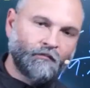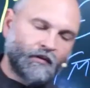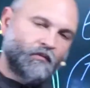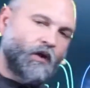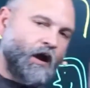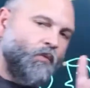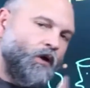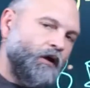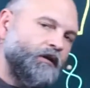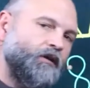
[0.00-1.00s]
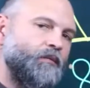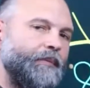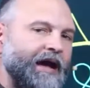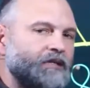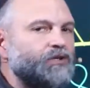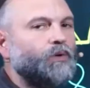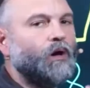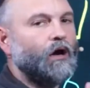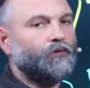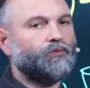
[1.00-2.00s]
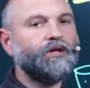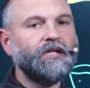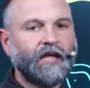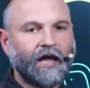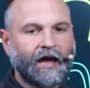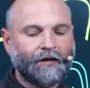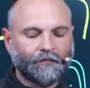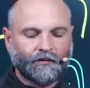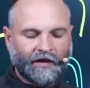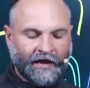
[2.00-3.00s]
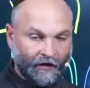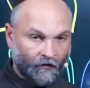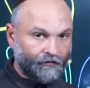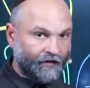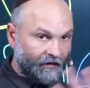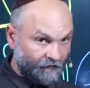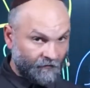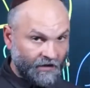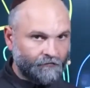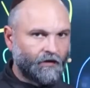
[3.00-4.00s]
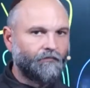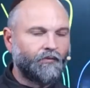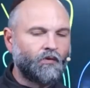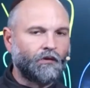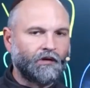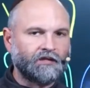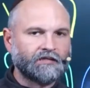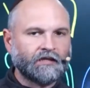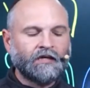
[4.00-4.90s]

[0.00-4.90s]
But I want to go back to our recap now that I've made my point